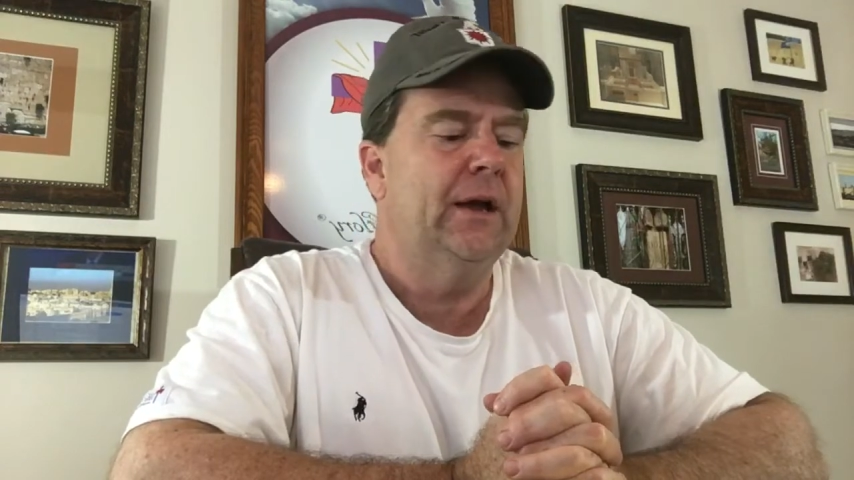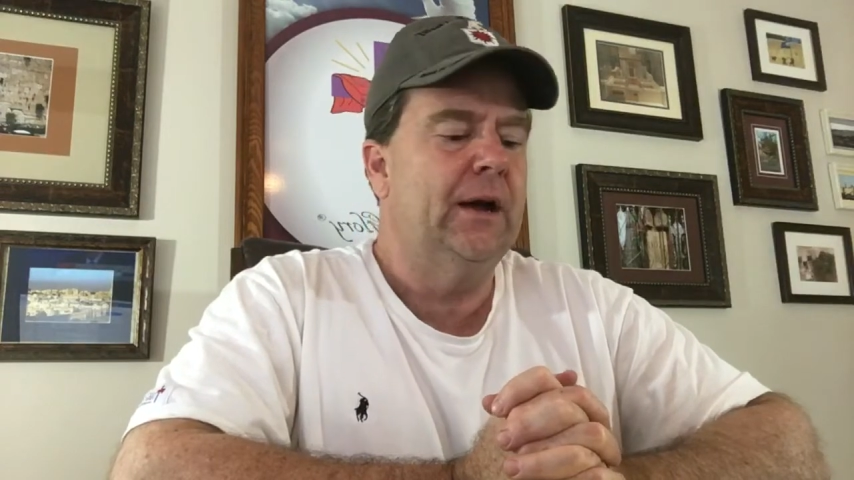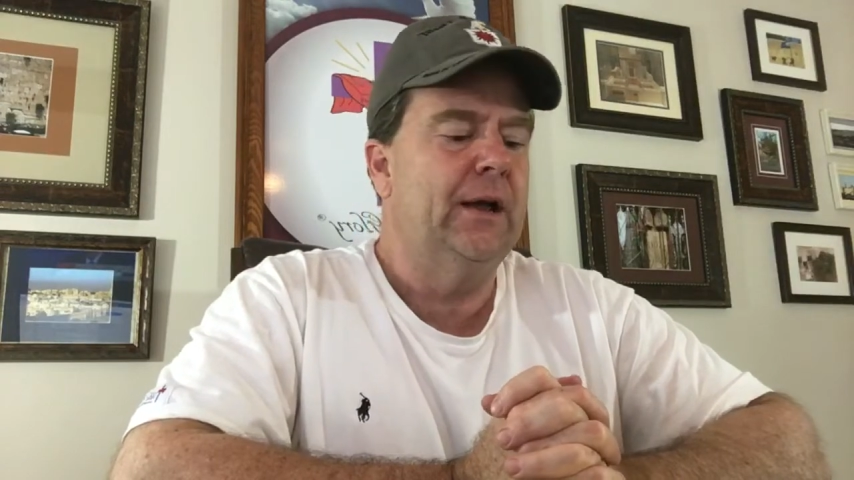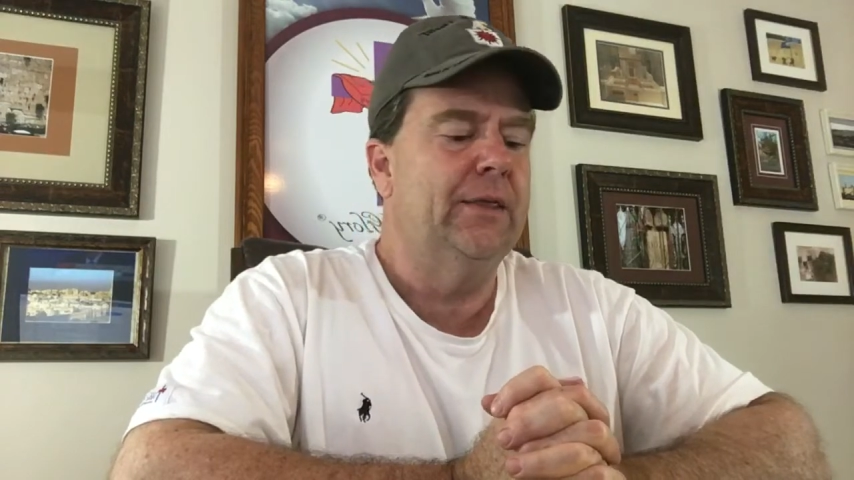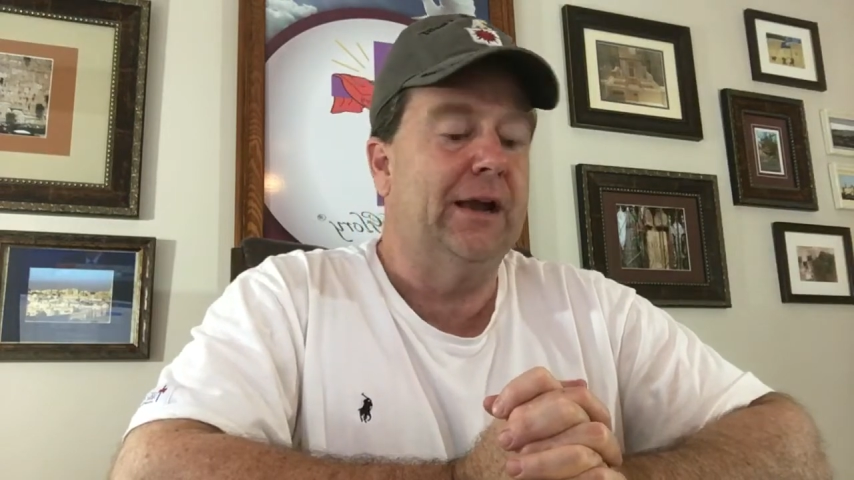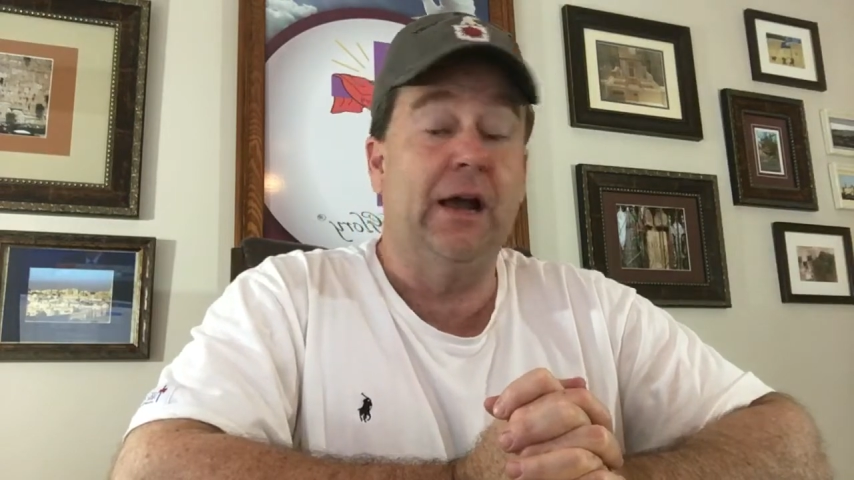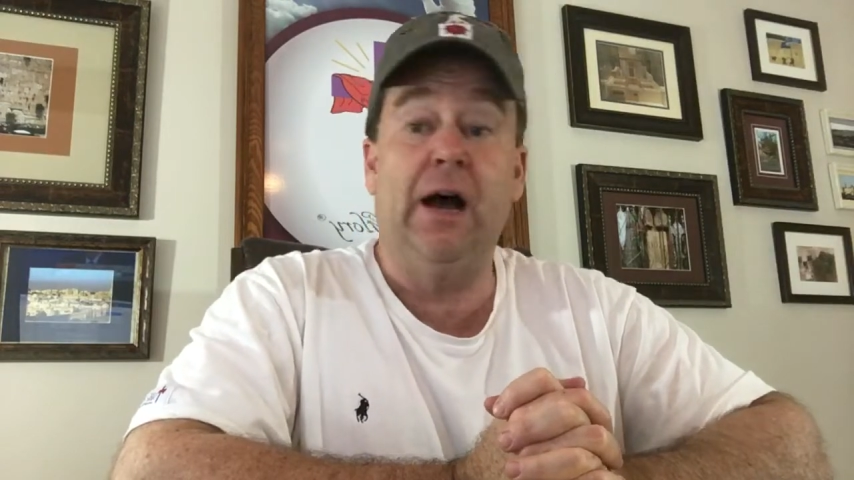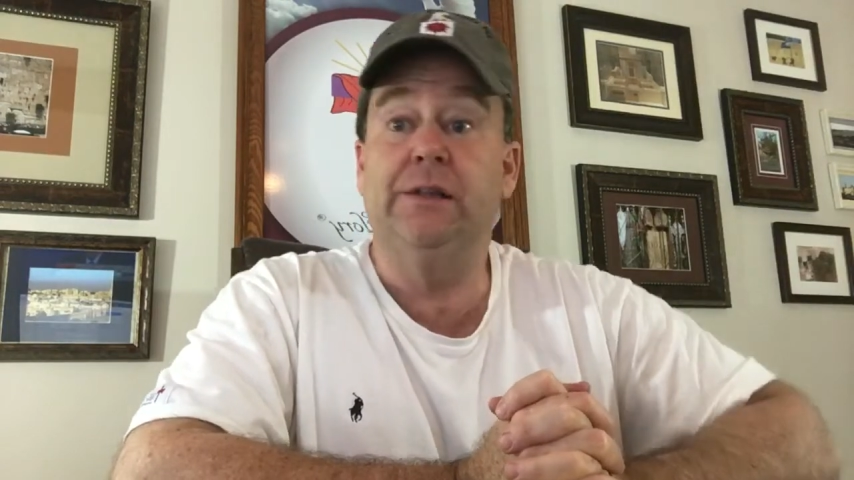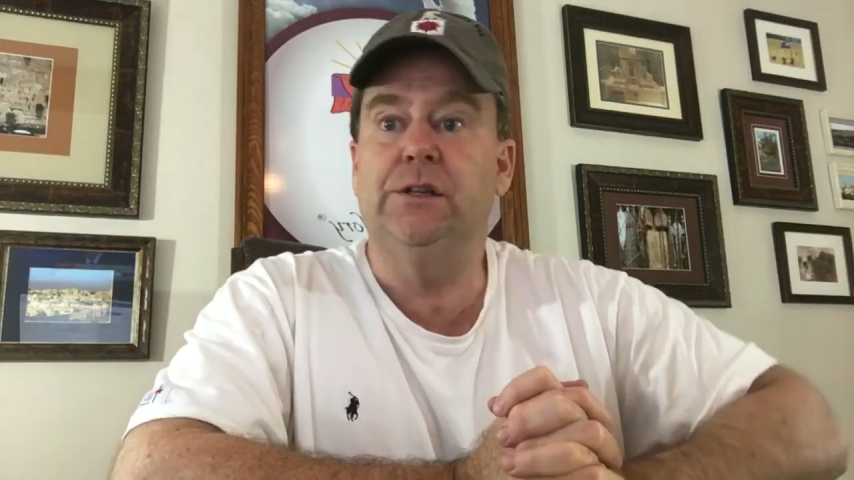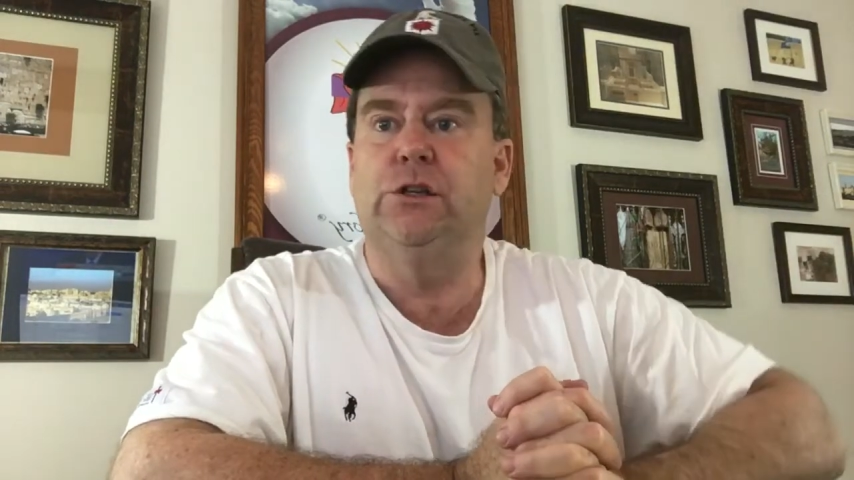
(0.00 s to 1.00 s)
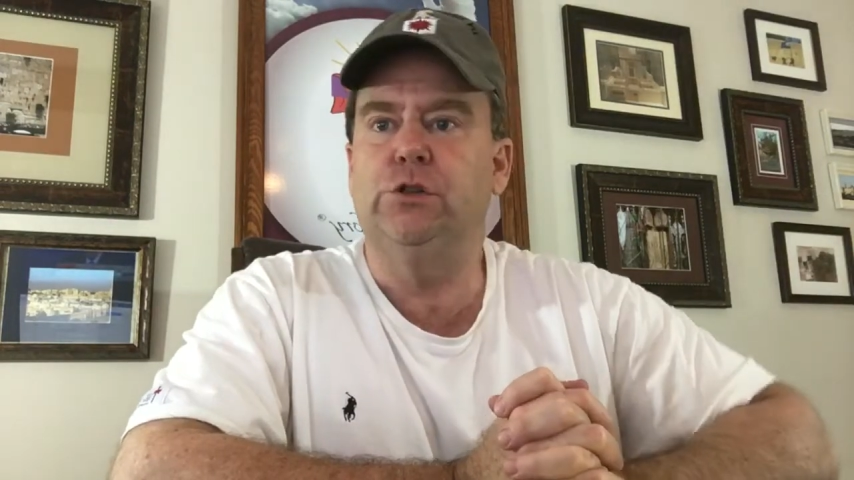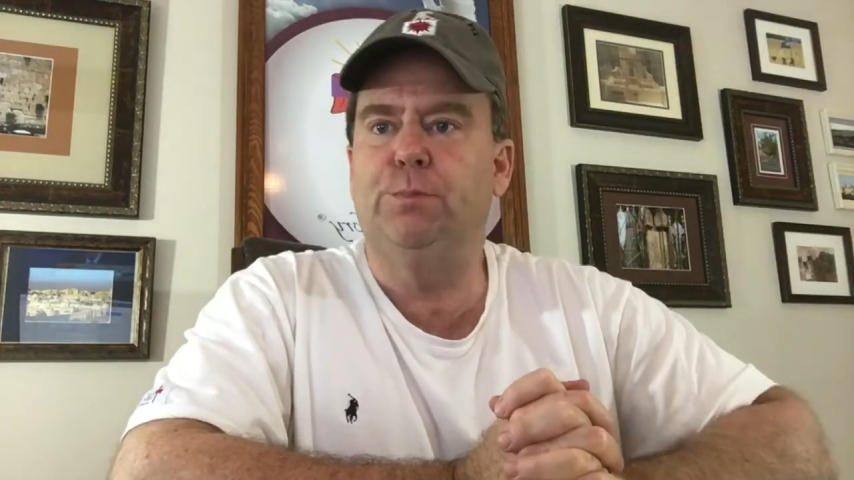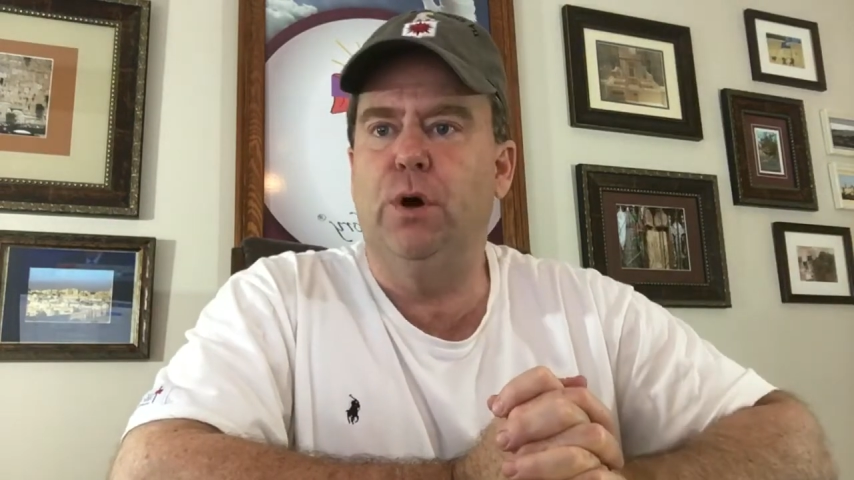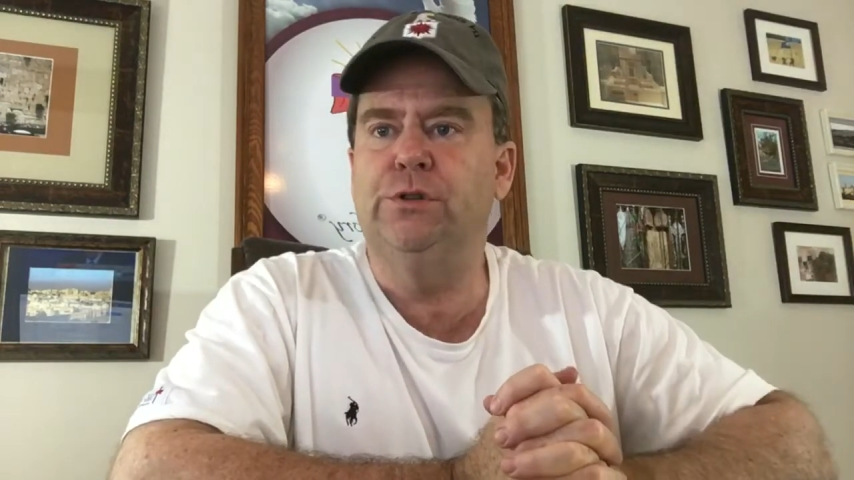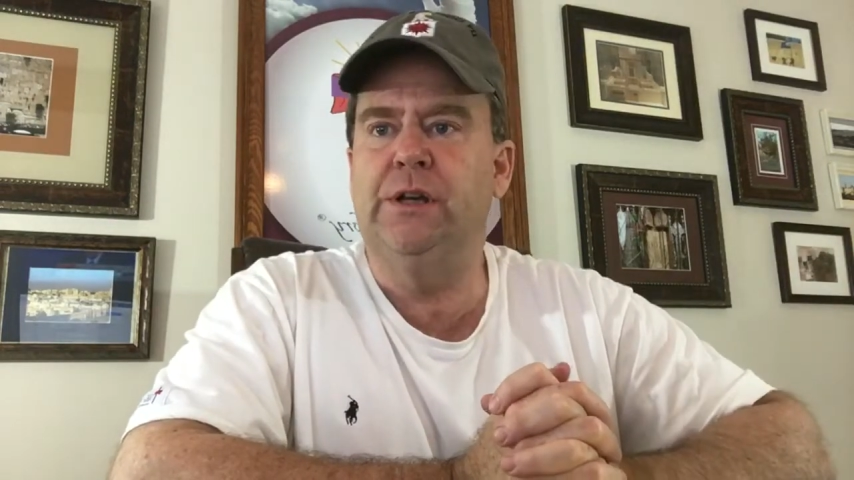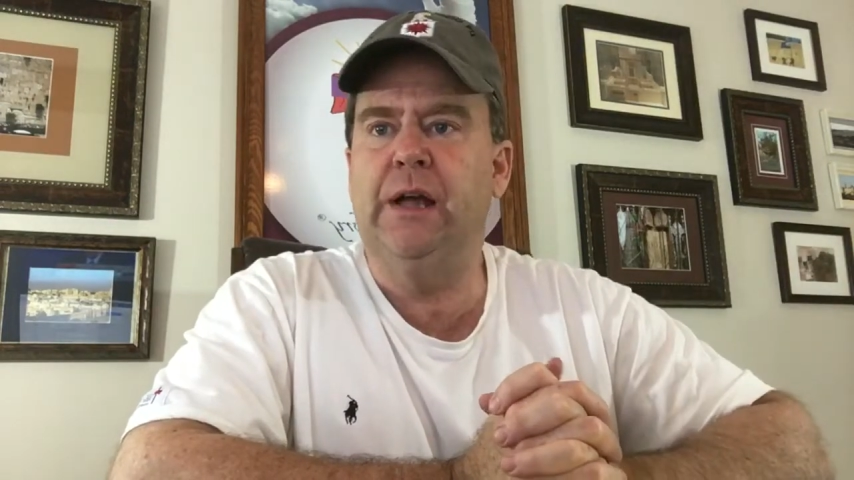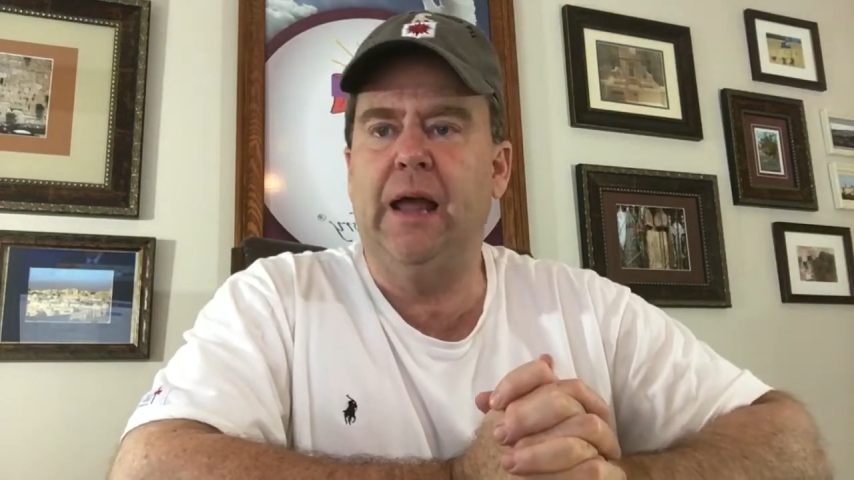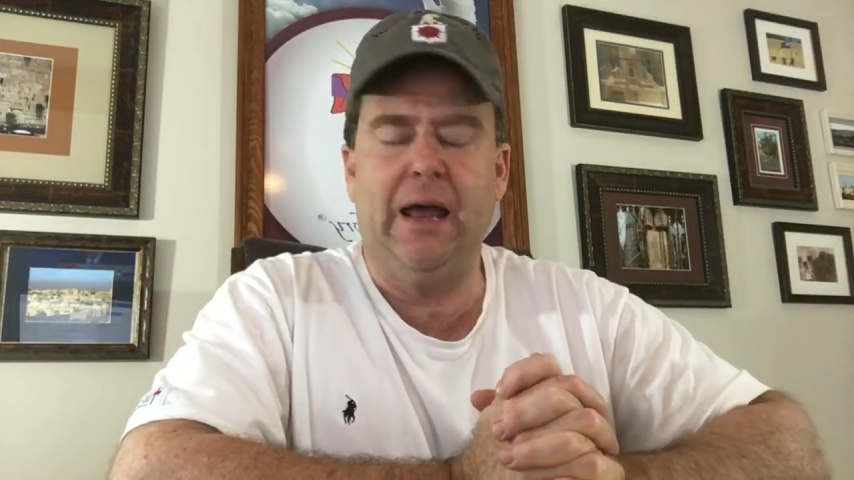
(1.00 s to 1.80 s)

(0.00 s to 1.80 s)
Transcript: uh, that God is exposing